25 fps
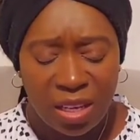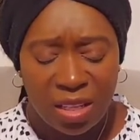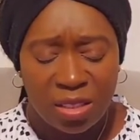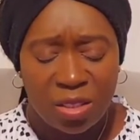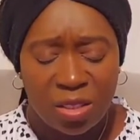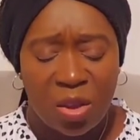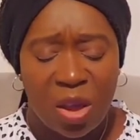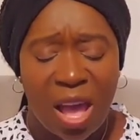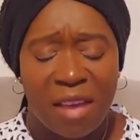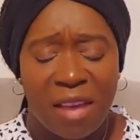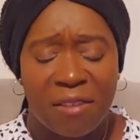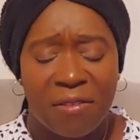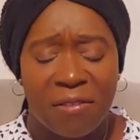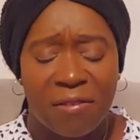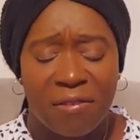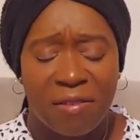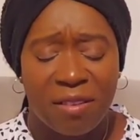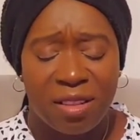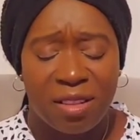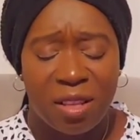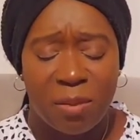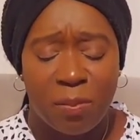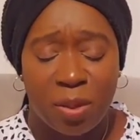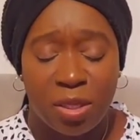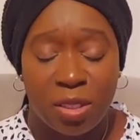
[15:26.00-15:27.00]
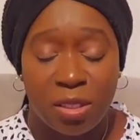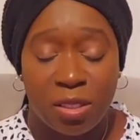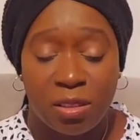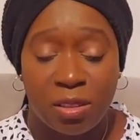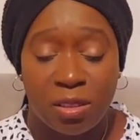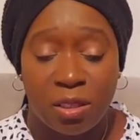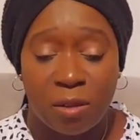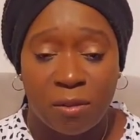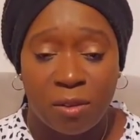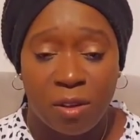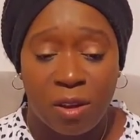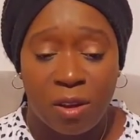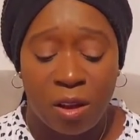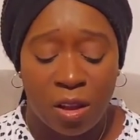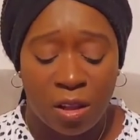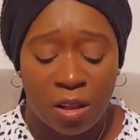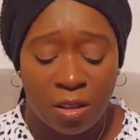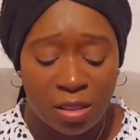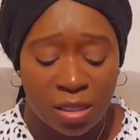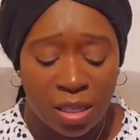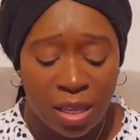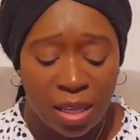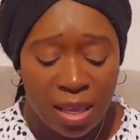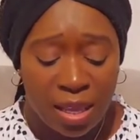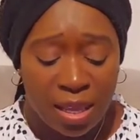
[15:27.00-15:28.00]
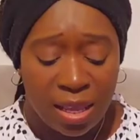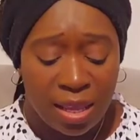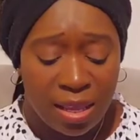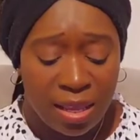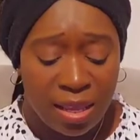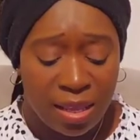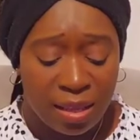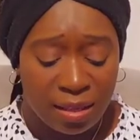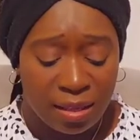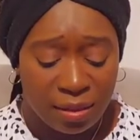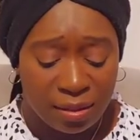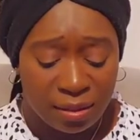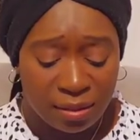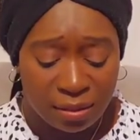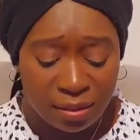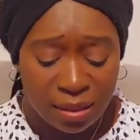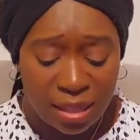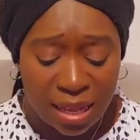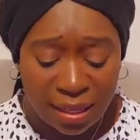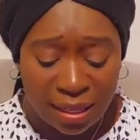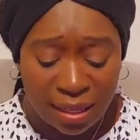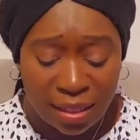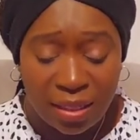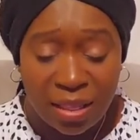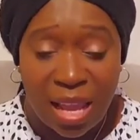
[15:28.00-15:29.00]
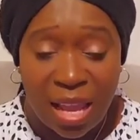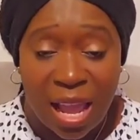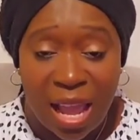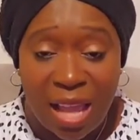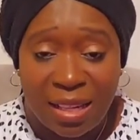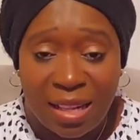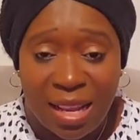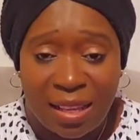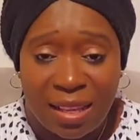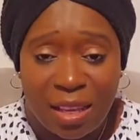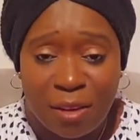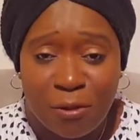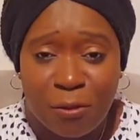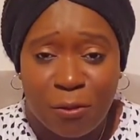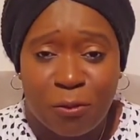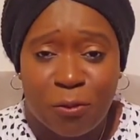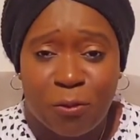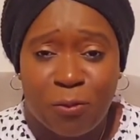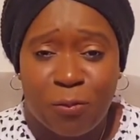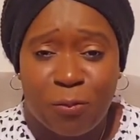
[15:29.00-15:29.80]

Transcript: So I feel the presence of God like a